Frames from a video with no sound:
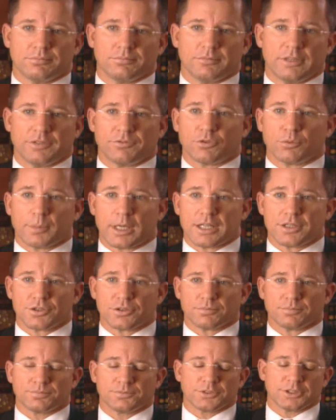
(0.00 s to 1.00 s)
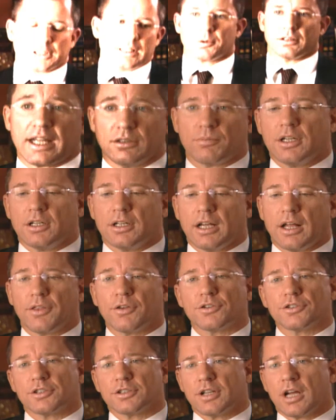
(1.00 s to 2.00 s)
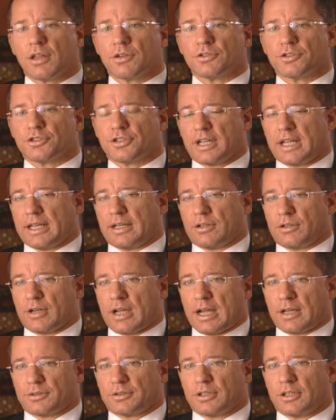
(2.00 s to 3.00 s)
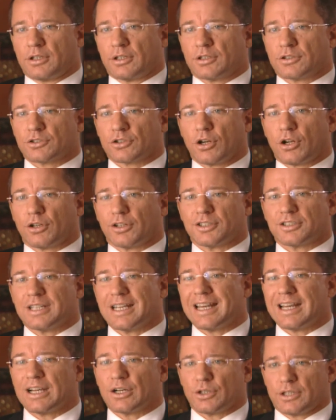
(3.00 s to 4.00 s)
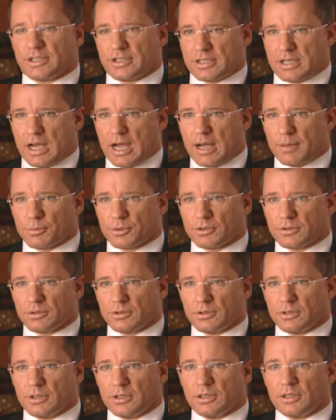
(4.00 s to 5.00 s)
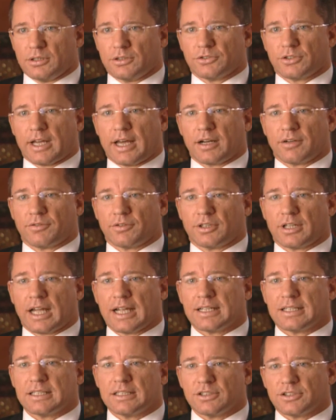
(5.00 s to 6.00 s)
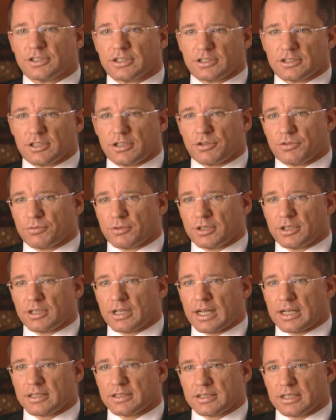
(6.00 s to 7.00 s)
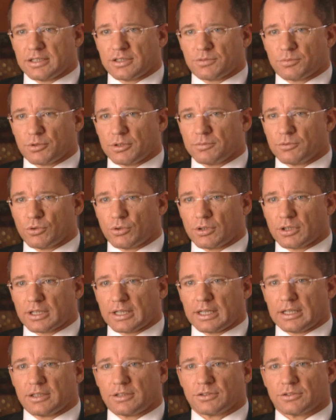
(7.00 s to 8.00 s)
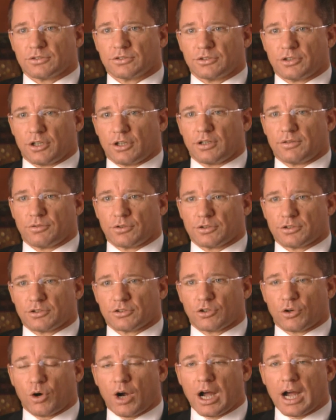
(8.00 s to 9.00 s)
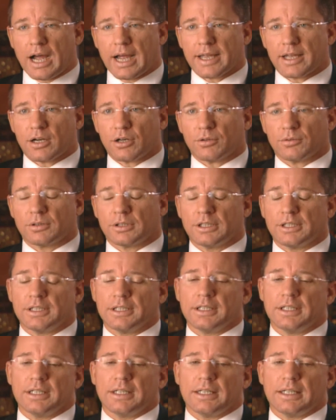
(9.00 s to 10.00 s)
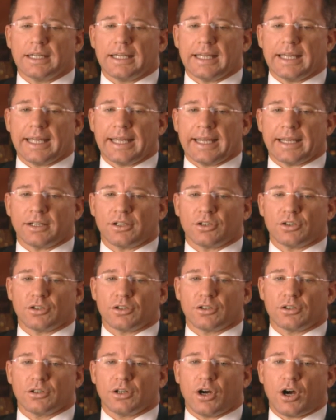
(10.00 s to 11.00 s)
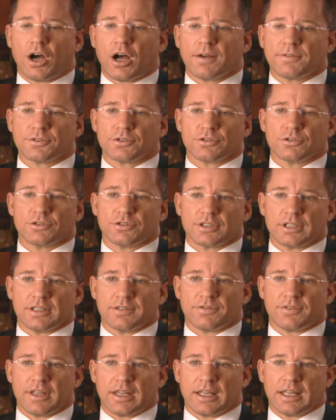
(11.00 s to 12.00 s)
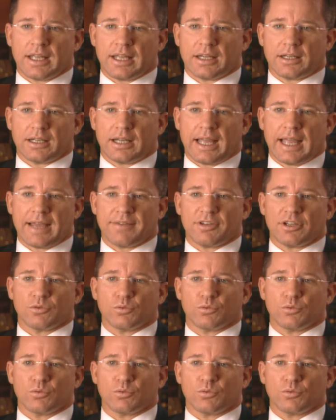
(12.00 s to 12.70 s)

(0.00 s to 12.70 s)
information. Now, there's another standard out there, and it's called a Terry stop. It's out of a 1963 United States Supreme Court case, Terry versus Ohio. And officers, if they have a